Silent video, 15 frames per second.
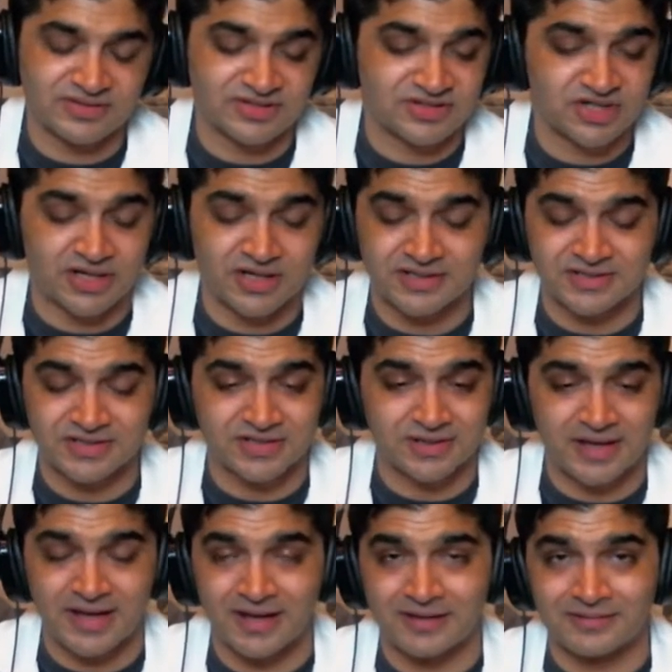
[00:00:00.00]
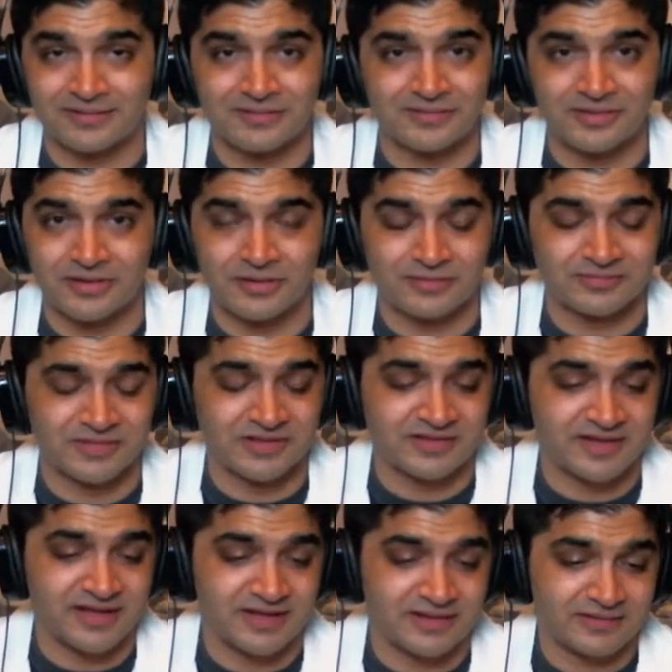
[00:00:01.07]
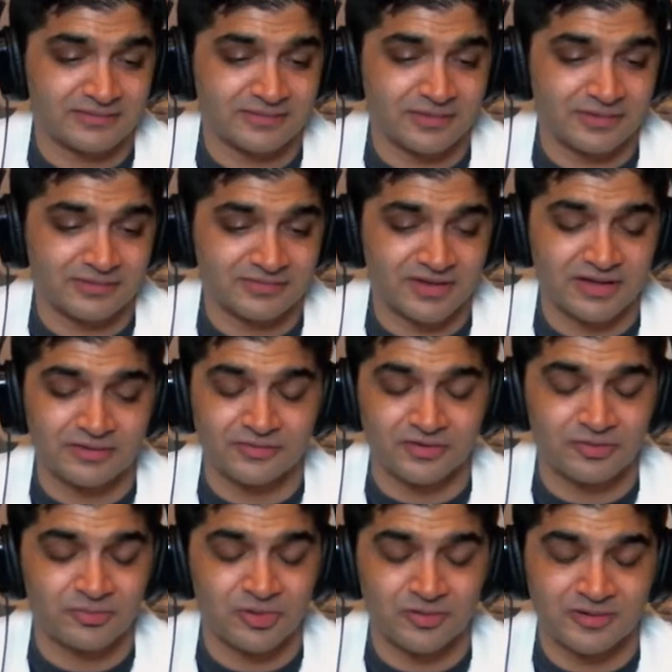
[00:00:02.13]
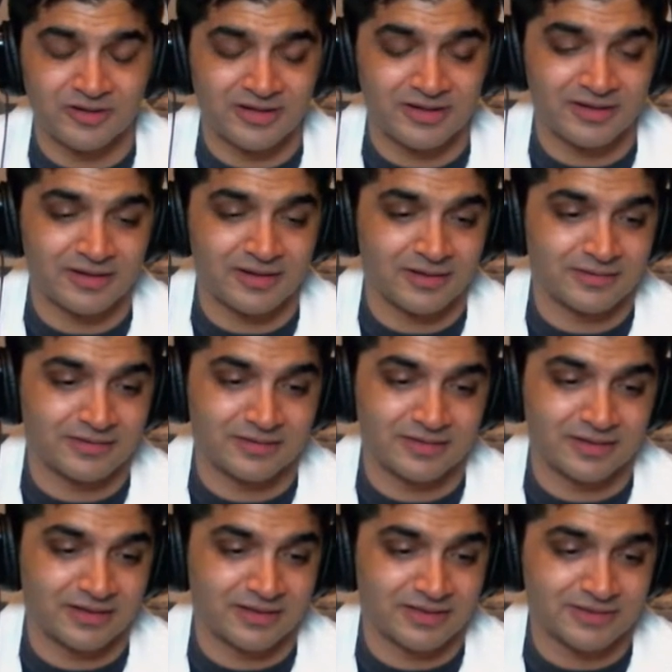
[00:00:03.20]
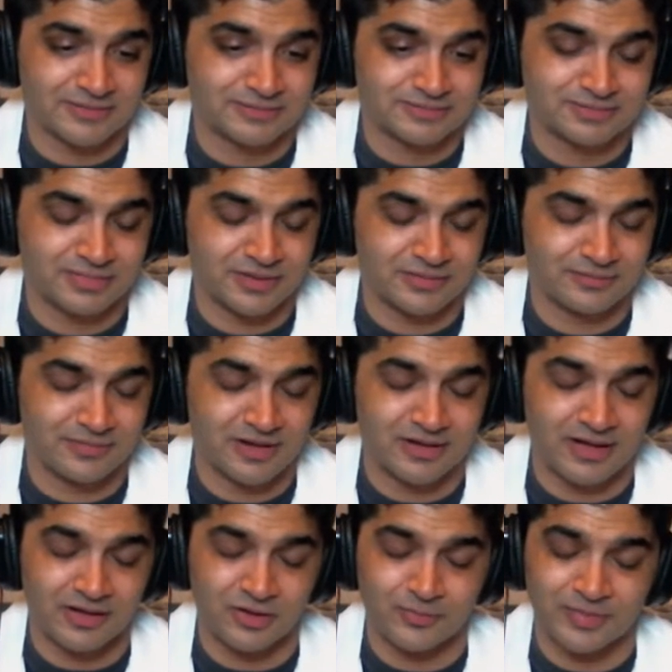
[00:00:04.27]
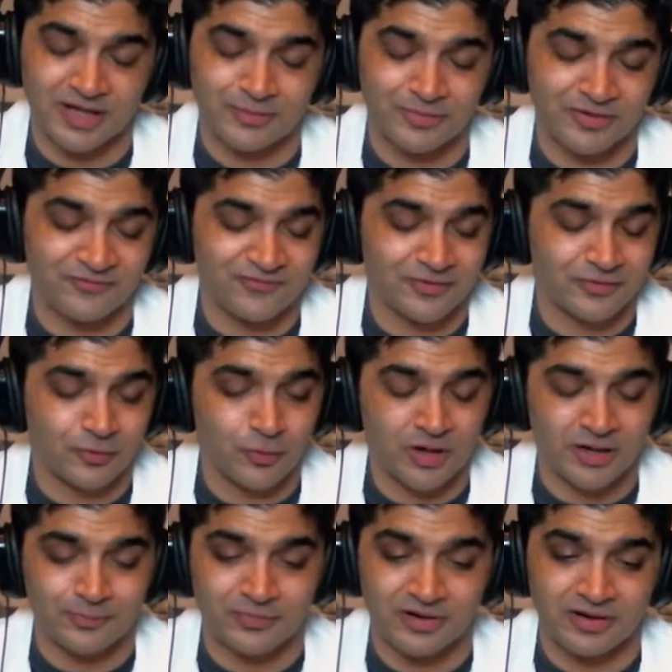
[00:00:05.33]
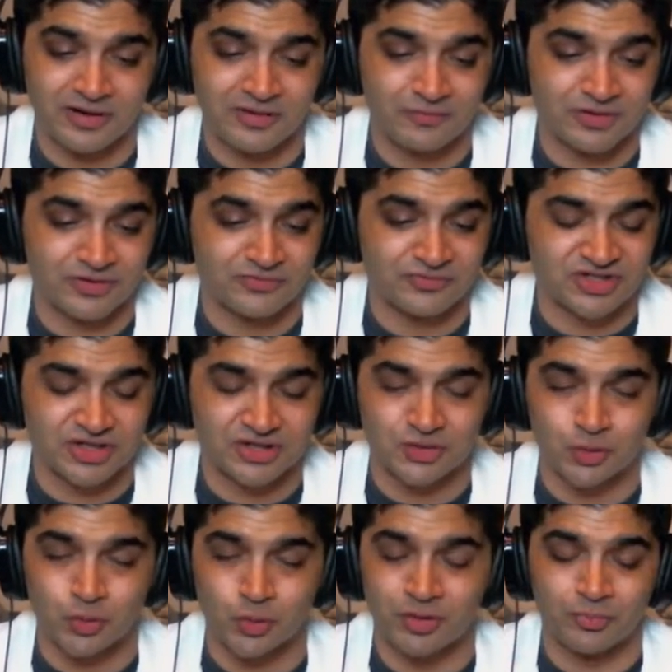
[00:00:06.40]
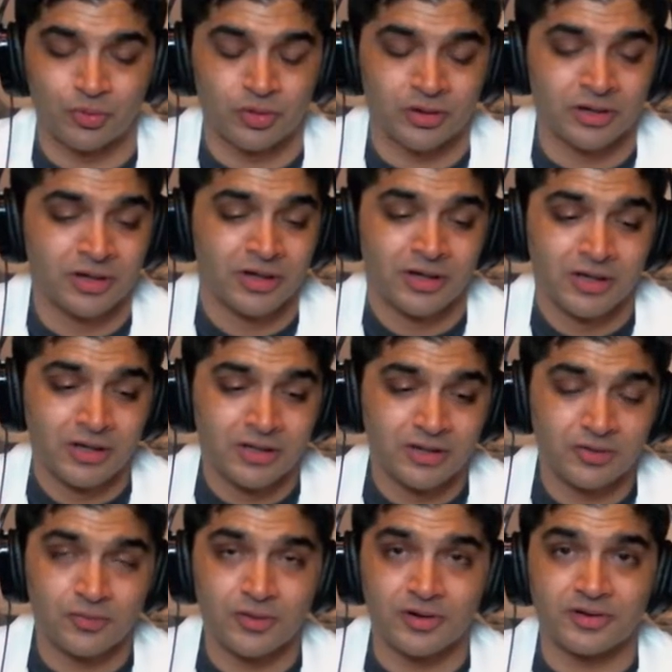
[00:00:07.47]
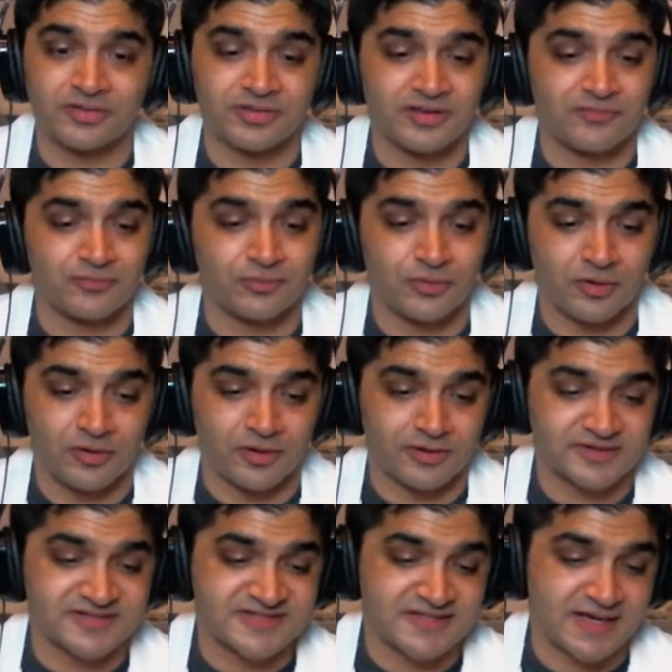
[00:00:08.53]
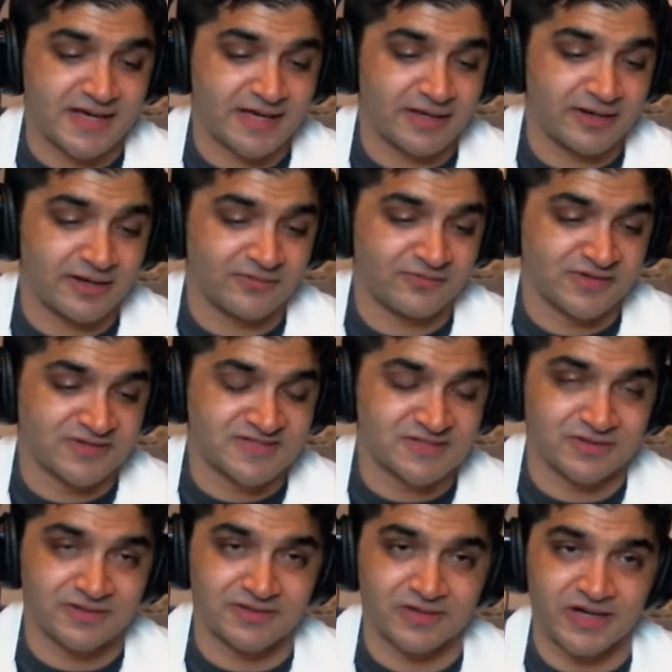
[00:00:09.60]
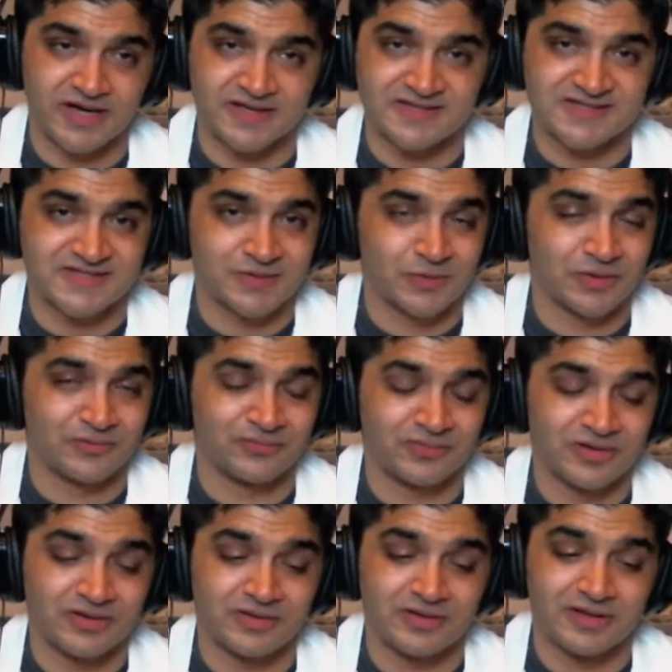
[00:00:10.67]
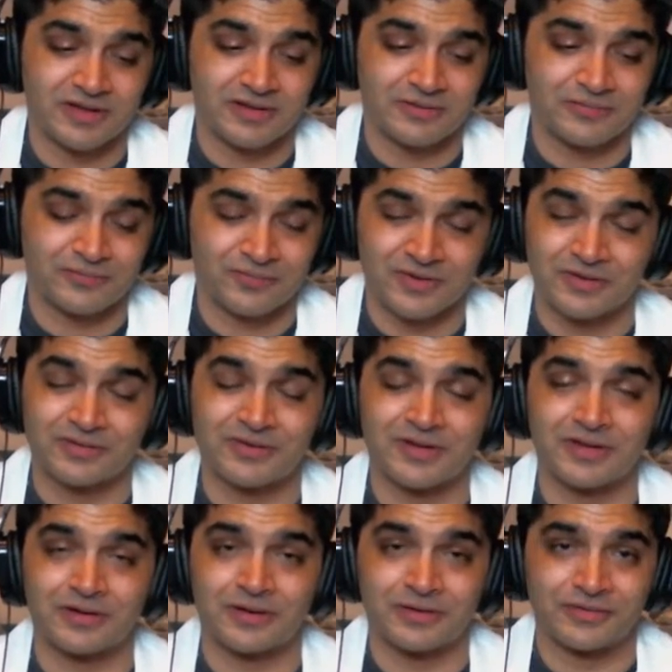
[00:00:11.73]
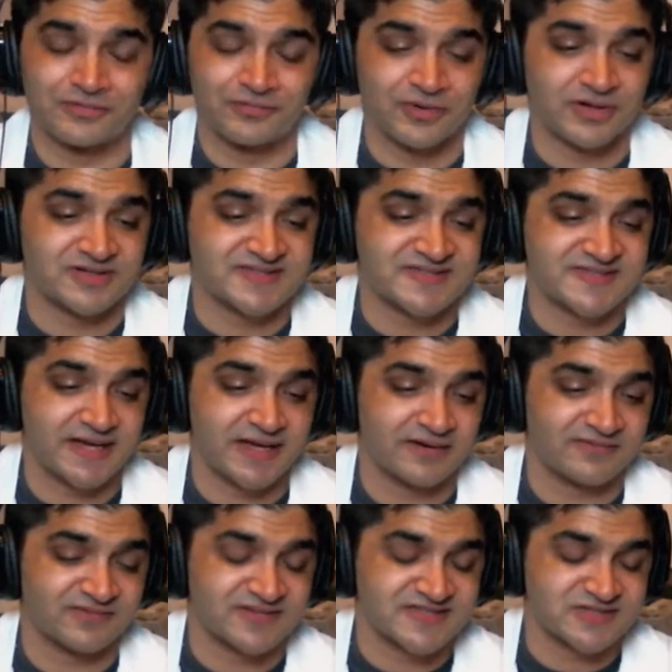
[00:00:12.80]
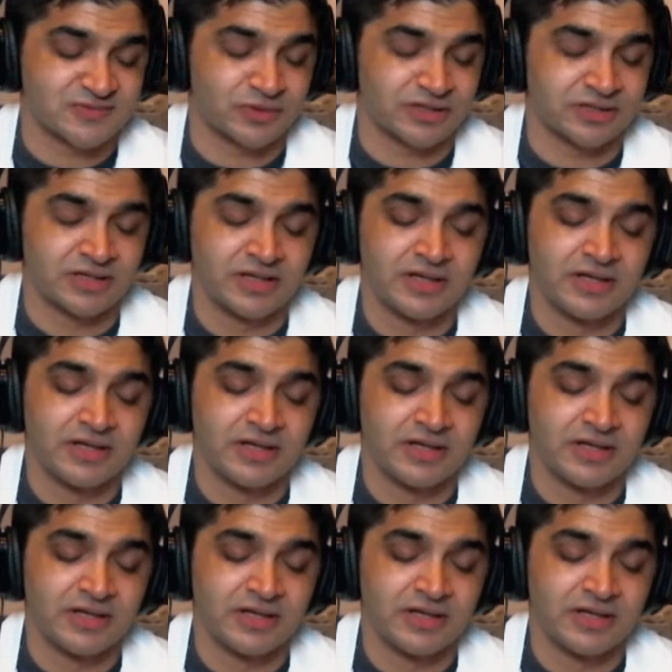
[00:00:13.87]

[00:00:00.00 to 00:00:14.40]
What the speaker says: Judge and the legal community in Alabama, if you're cooperating with Judge Roy Moore, you are on the wrong side of history, you guys. You are really, really on the wrong side of this one.